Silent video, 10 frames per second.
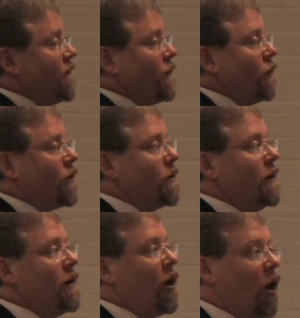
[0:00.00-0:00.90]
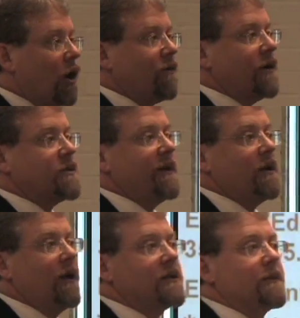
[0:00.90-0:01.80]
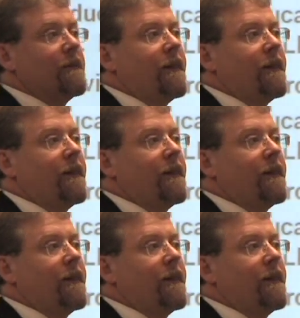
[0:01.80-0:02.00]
for all of us because